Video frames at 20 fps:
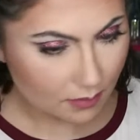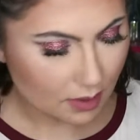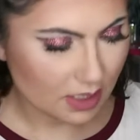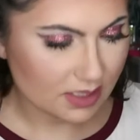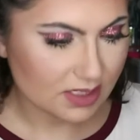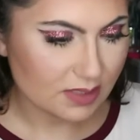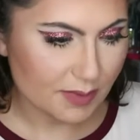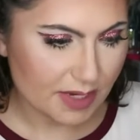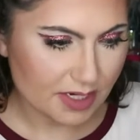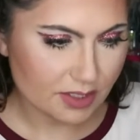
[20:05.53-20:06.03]

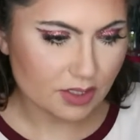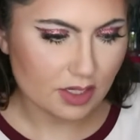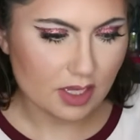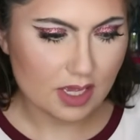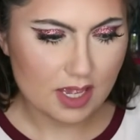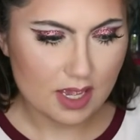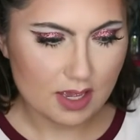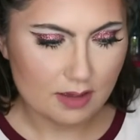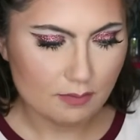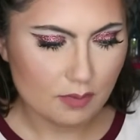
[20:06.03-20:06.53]

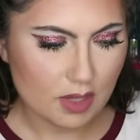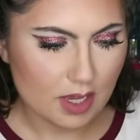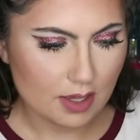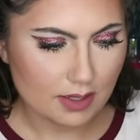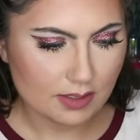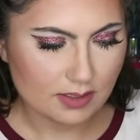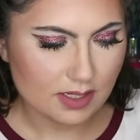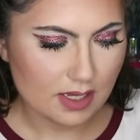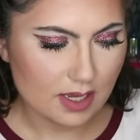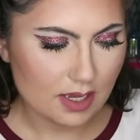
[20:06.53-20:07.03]
Especially him,
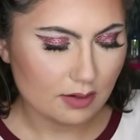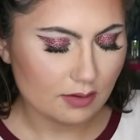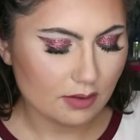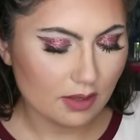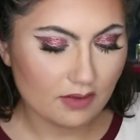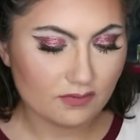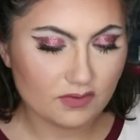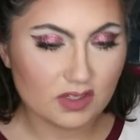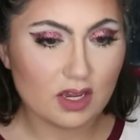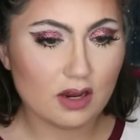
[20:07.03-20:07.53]
because he had
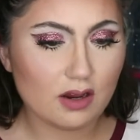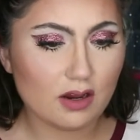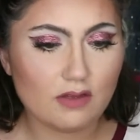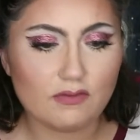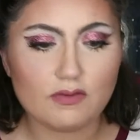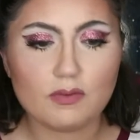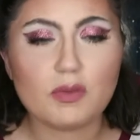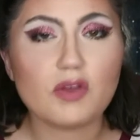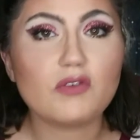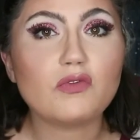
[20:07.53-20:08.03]
lived there
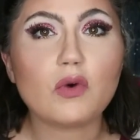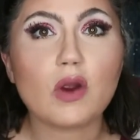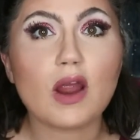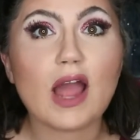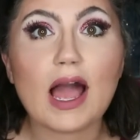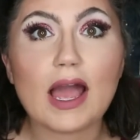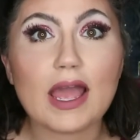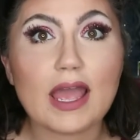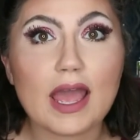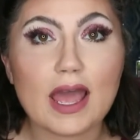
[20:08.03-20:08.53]
even before
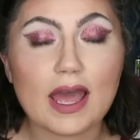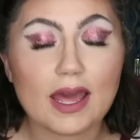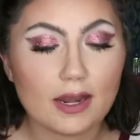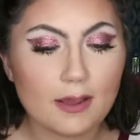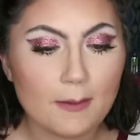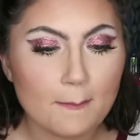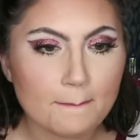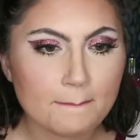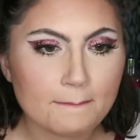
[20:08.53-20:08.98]
I had.